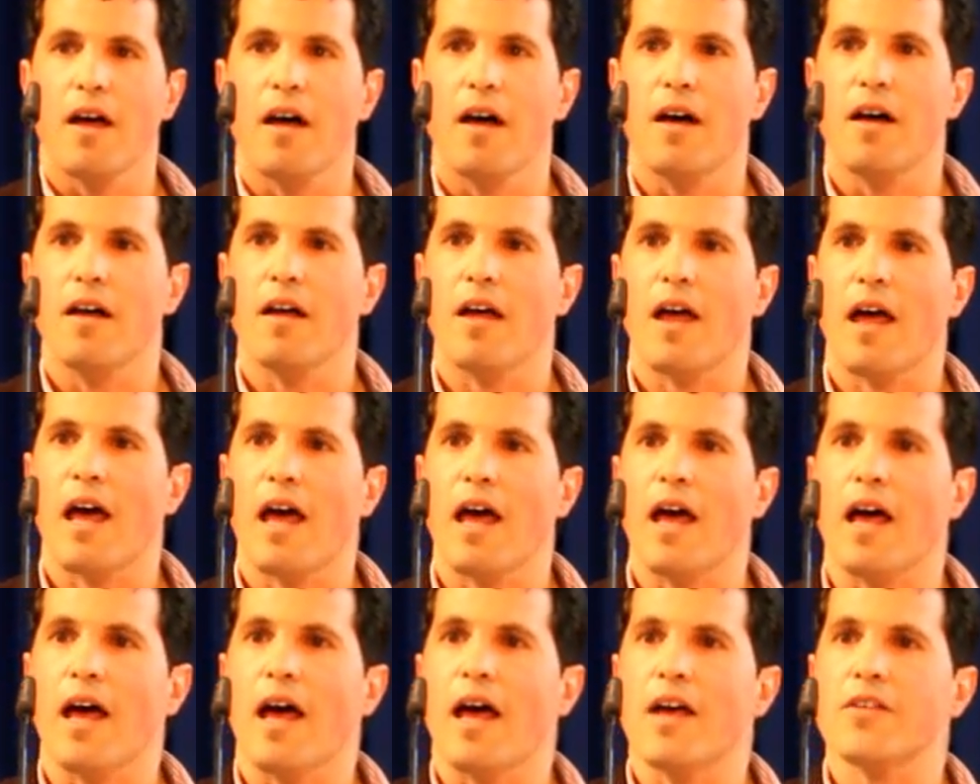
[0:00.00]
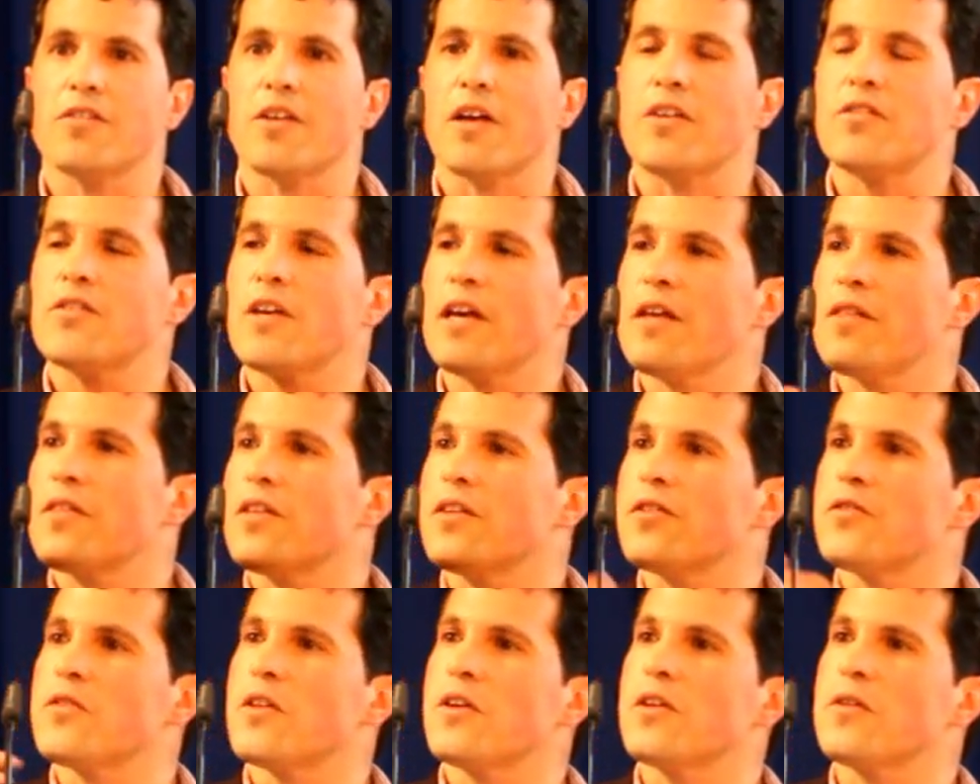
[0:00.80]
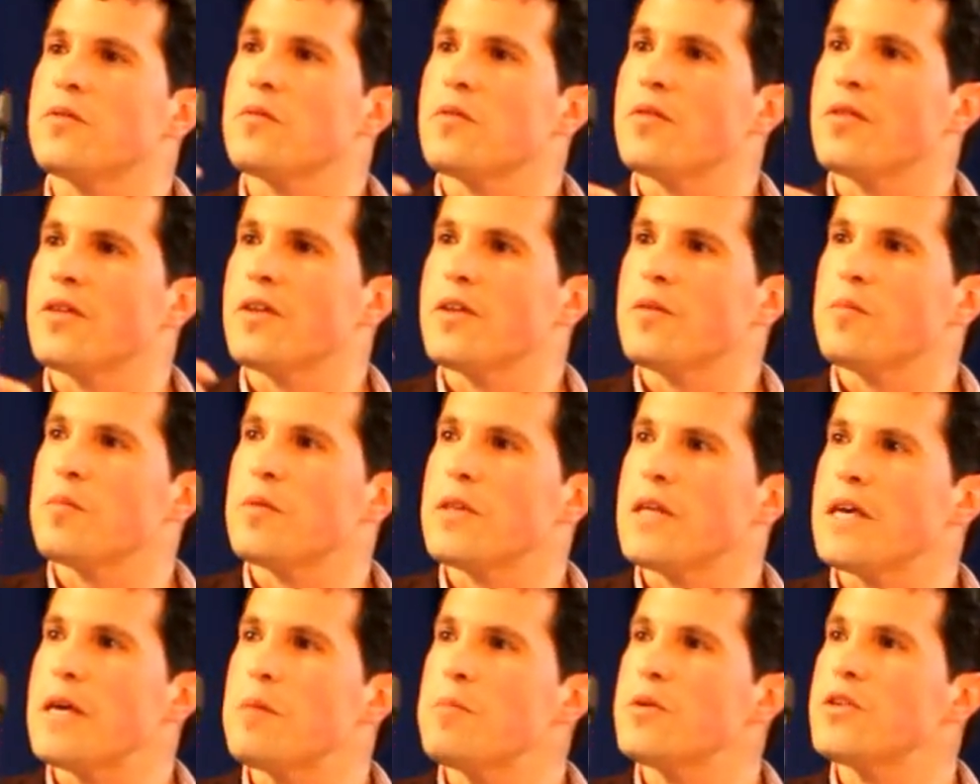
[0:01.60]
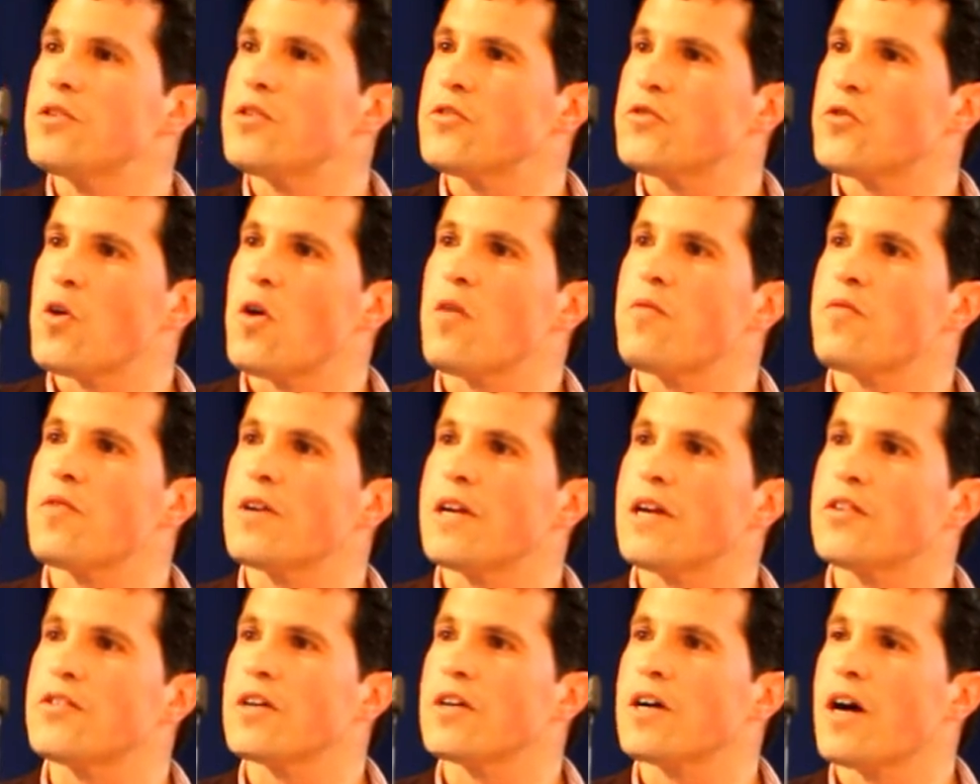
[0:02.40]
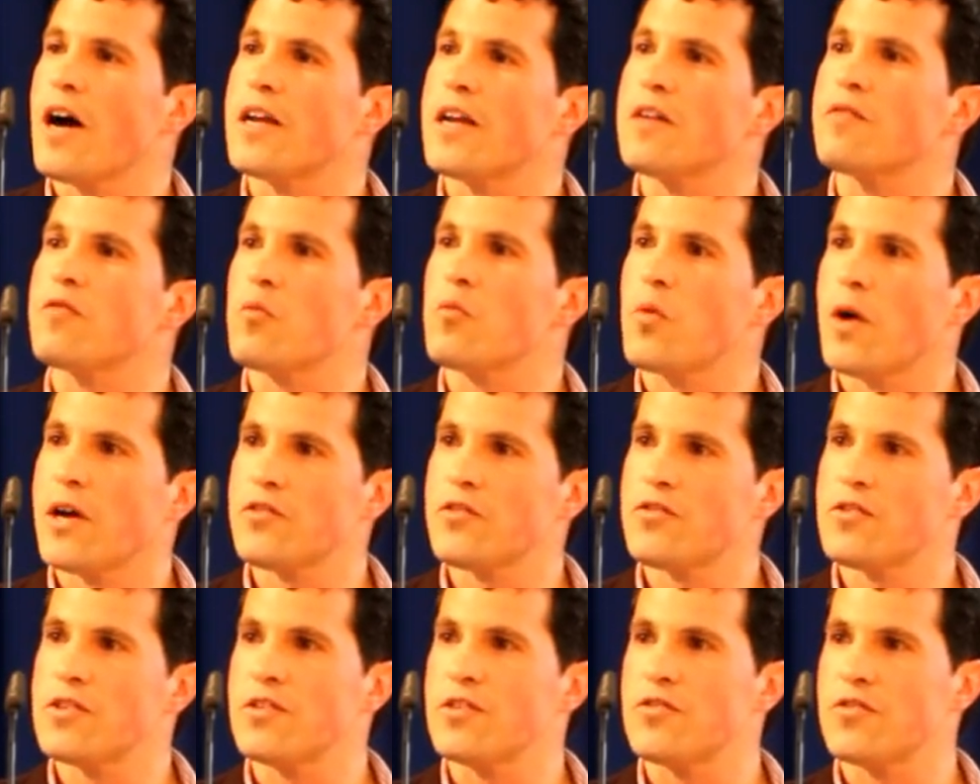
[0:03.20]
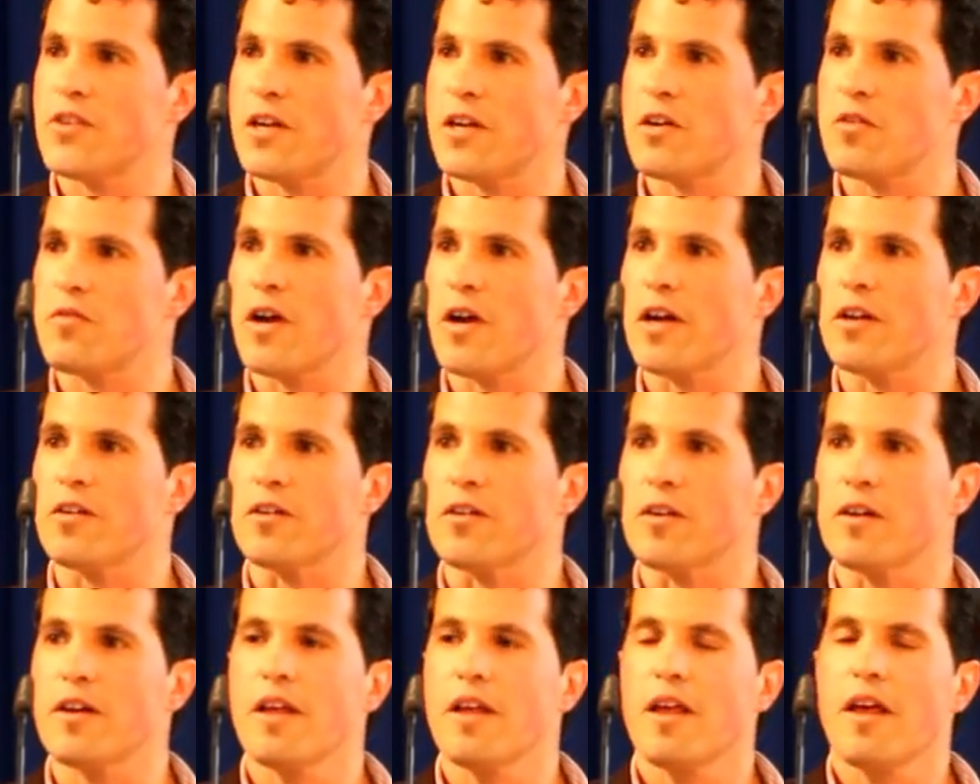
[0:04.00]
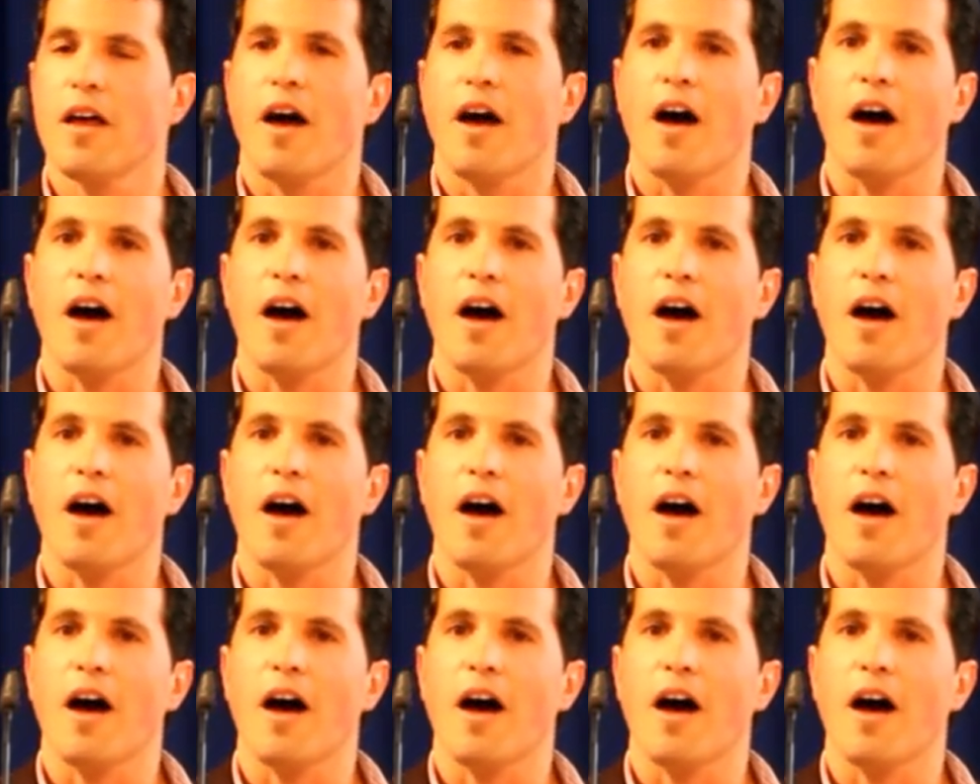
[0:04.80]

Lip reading: As I say, the image is offered as a kind of question generator.